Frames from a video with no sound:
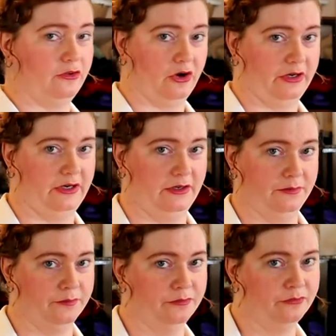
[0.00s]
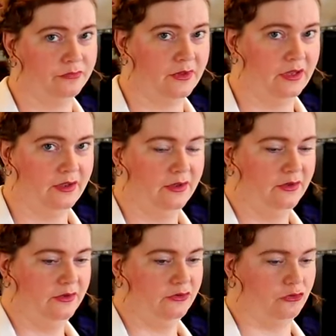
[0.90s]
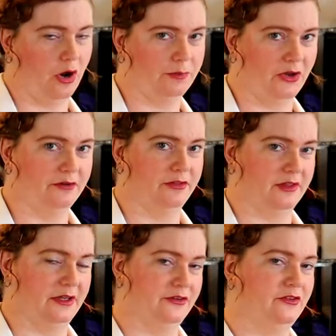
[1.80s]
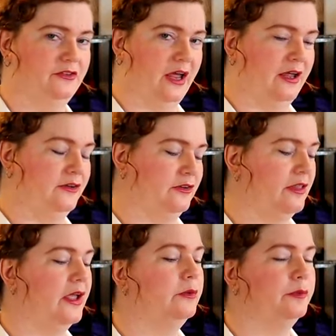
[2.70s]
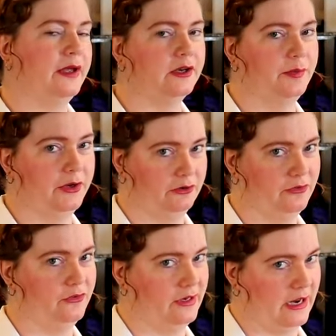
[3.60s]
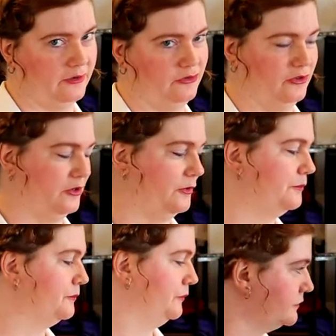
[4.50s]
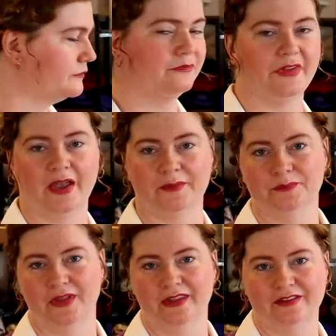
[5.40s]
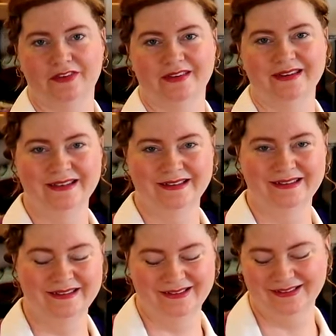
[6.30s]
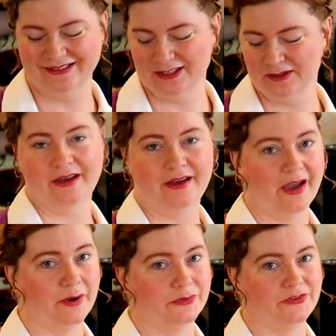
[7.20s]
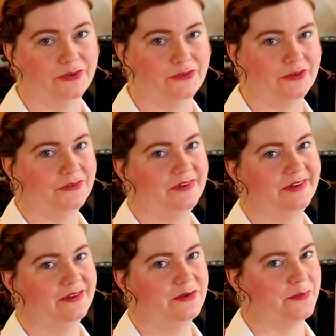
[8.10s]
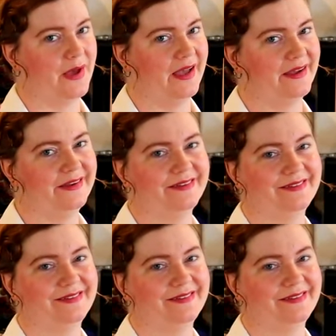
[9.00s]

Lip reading: are getting dropped off the list and they will make an appearance next year. Yeah, and that's it. I will see you soon. Bye.